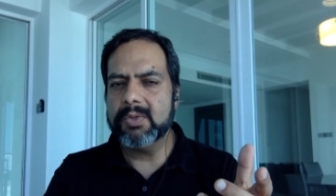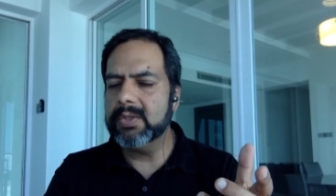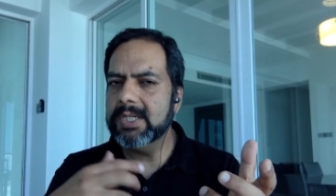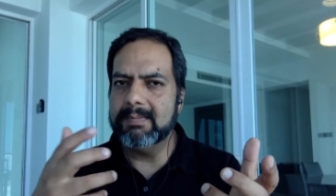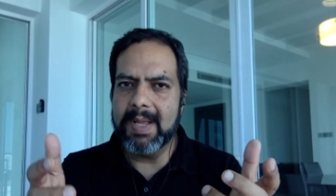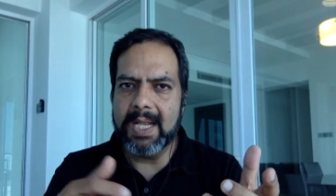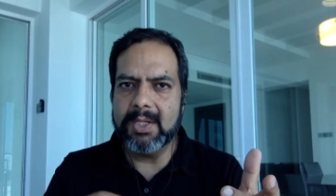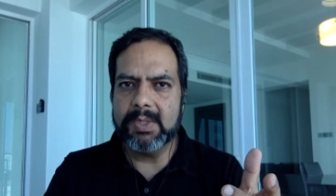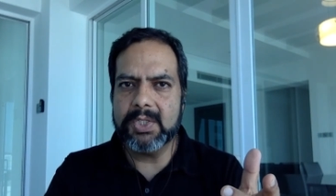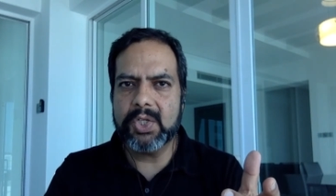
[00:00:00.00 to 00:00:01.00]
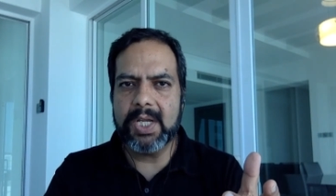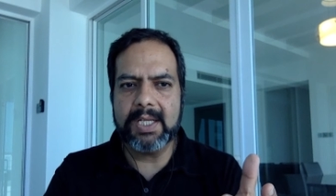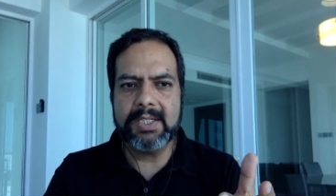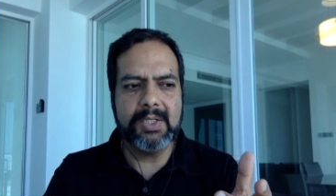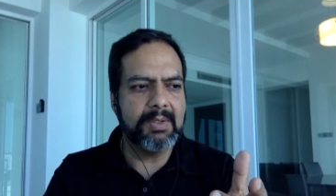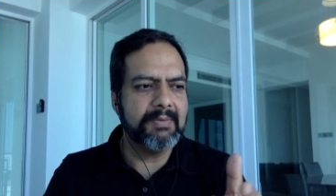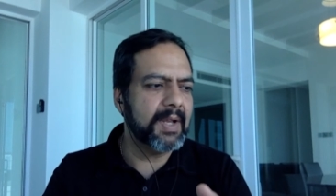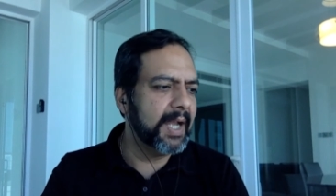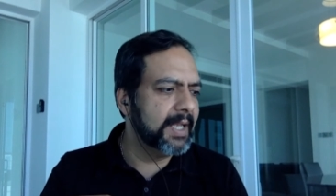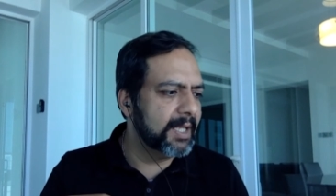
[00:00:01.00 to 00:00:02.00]
or you can manually check, if
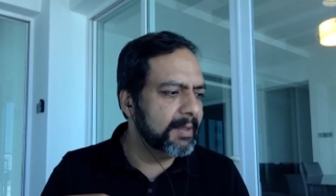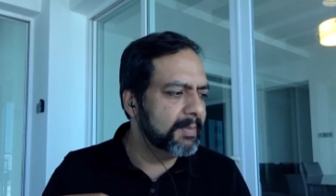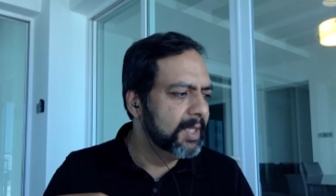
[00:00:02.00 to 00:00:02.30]
I am